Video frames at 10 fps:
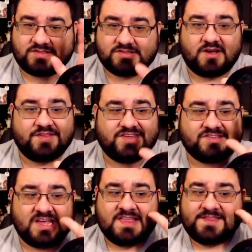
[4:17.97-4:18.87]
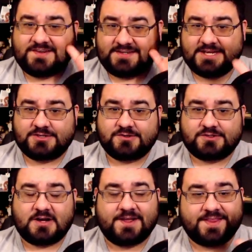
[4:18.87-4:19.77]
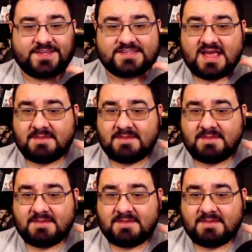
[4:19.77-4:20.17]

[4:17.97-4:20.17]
saw this, the teacher saw this,